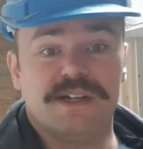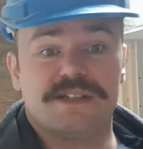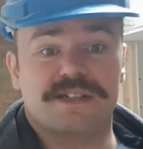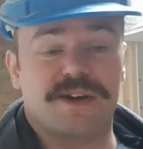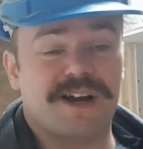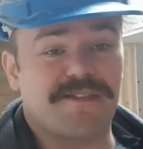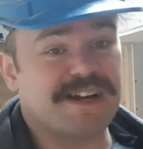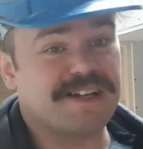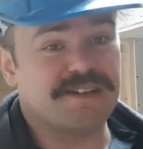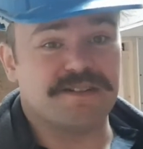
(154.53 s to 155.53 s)
So I
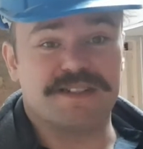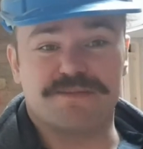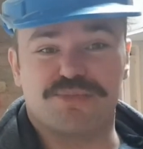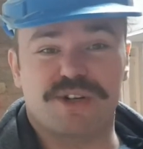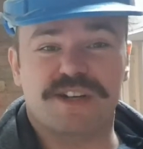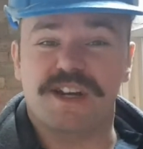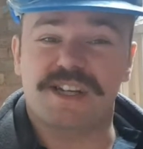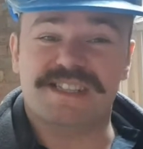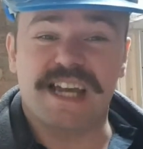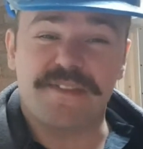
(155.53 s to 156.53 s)
reckon we're looking at
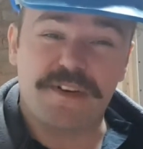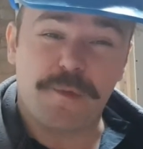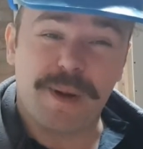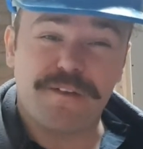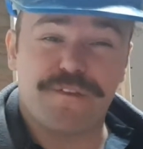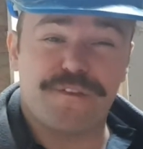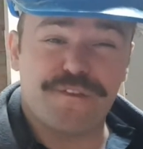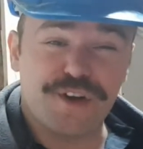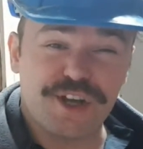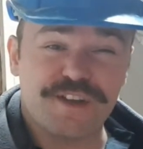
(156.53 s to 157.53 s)
a saving of about
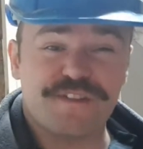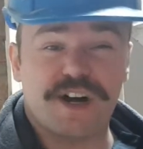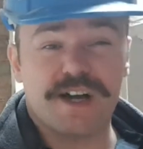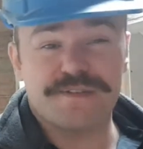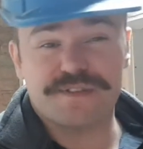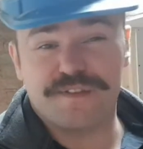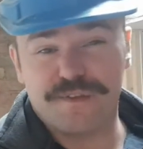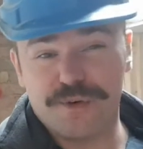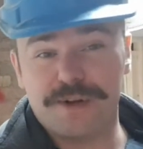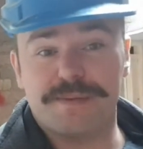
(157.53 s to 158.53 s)
35 to
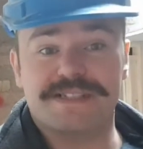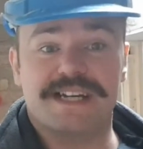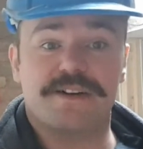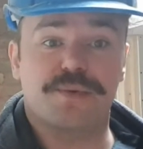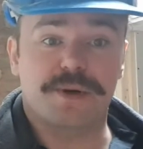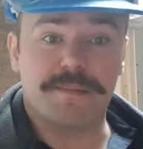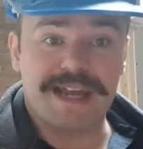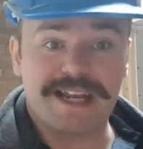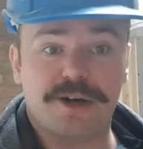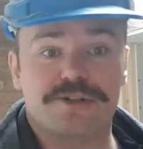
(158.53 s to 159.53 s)
40% of what a
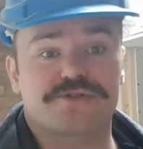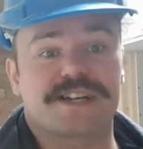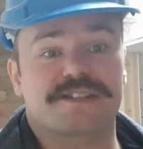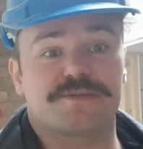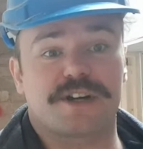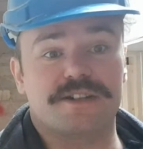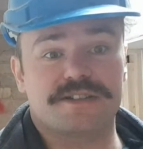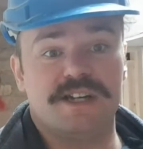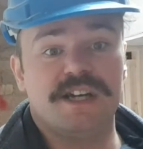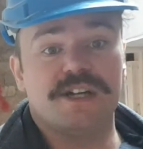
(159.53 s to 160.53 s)
main contractor would
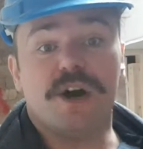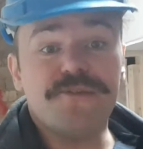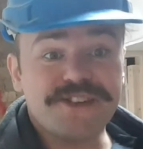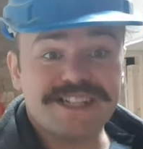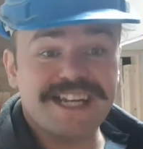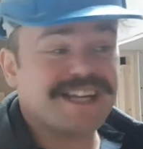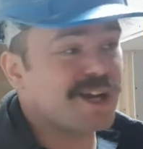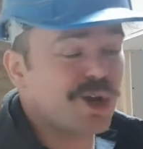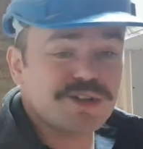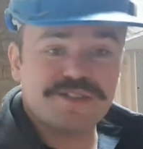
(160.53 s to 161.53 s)
cost. Obviously,
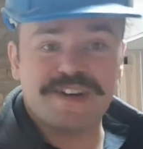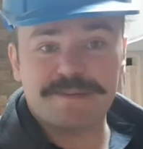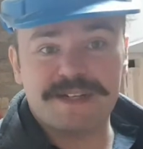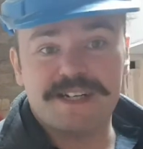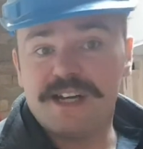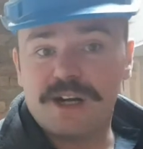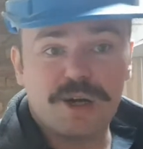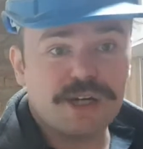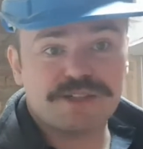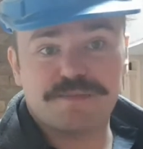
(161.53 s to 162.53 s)
lots of admin,
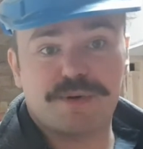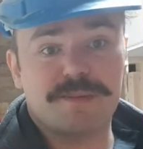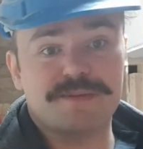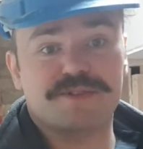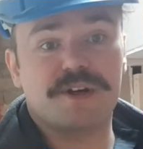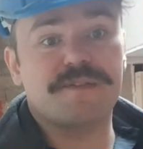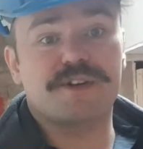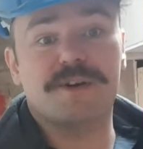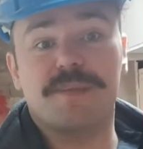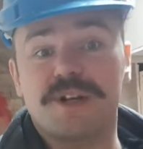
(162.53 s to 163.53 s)
lots of problems to
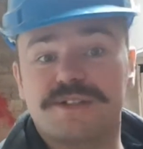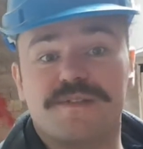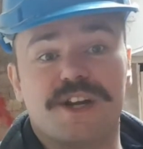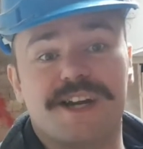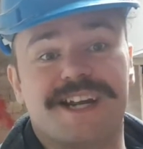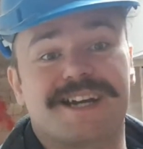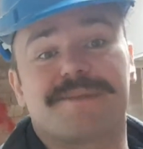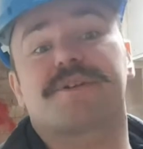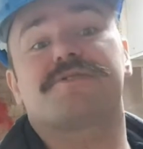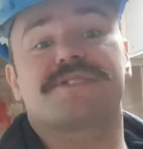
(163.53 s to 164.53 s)
overcome, lots of learning,
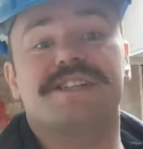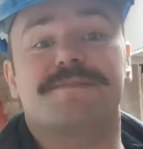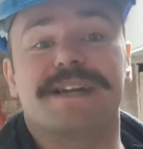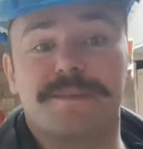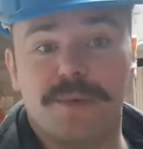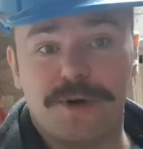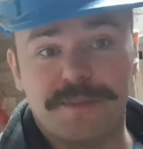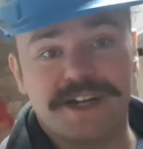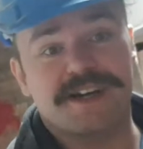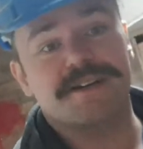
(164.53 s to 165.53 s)
and I'm constantly spending more
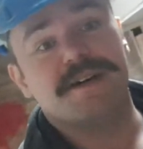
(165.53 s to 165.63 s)
money on